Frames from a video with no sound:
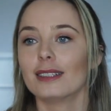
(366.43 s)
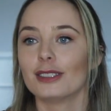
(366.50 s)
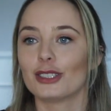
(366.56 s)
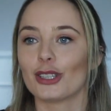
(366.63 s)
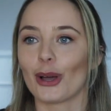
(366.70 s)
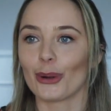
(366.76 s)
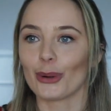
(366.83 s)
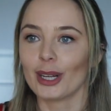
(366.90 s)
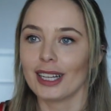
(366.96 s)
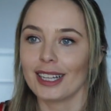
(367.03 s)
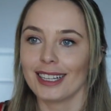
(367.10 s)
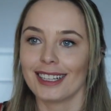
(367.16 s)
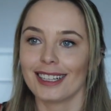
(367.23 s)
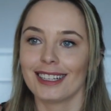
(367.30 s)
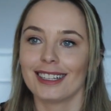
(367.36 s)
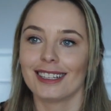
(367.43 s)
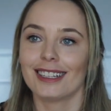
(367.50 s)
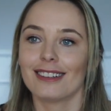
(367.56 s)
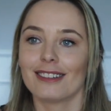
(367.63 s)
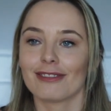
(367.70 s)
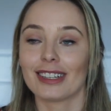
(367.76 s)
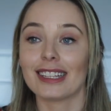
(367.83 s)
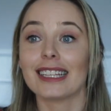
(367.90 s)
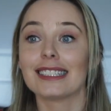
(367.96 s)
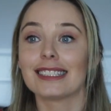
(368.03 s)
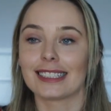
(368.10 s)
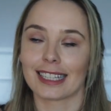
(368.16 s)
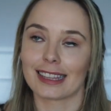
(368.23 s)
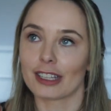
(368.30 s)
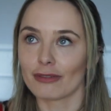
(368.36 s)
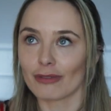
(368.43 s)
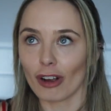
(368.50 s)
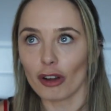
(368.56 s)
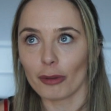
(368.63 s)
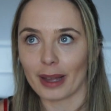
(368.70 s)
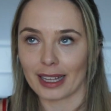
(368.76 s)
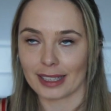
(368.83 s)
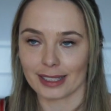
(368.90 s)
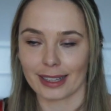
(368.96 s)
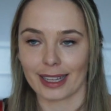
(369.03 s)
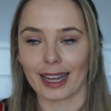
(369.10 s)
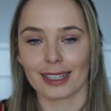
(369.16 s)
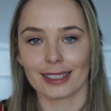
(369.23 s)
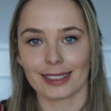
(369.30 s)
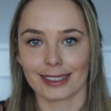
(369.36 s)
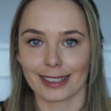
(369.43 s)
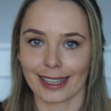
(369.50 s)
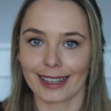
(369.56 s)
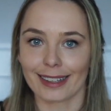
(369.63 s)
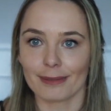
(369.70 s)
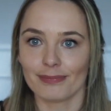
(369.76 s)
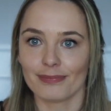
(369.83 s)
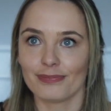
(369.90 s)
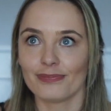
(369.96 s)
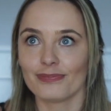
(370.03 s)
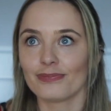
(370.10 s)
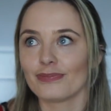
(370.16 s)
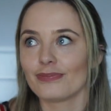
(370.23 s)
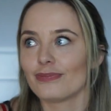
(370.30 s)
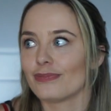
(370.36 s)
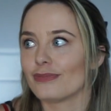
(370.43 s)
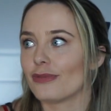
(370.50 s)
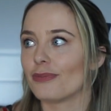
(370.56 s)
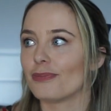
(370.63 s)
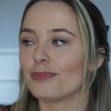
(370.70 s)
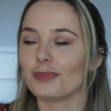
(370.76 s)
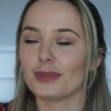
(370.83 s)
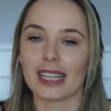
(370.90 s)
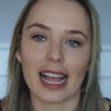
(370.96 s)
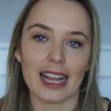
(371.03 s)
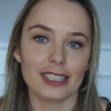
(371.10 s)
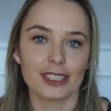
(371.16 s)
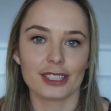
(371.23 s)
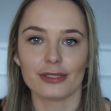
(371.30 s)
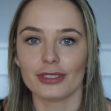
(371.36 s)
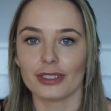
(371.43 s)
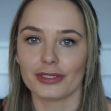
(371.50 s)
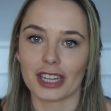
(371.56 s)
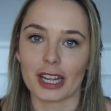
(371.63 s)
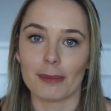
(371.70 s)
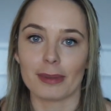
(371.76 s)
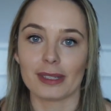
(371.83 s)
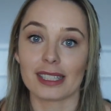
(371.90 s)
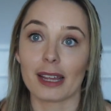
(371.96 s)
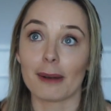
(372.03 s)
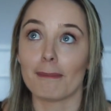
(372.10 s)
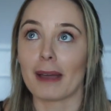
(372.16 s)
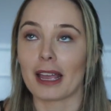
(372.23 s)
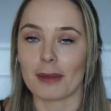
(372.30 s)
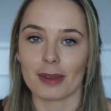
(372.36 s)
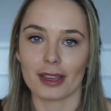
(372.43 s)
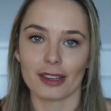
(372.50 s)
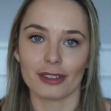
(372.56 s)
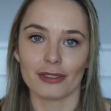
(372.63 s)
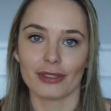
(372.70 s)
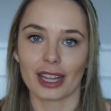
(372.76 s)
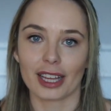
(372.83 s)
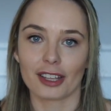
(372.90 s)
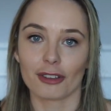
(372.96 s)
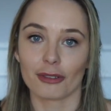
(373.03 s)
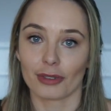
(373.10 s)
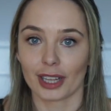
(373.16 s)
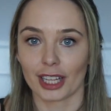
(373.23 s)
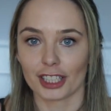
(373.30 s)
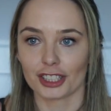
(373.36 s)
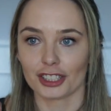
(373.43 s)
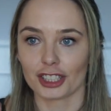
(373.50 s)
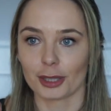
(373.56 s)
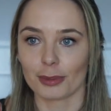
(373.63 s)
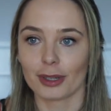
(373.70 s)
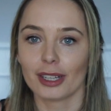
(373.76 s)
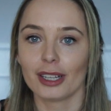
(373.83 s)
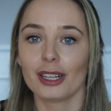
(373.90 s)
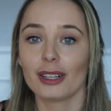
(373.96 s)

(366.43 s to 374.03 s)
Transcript: So realistically, romance and that is like 10 to 15% maybe of like your relationship.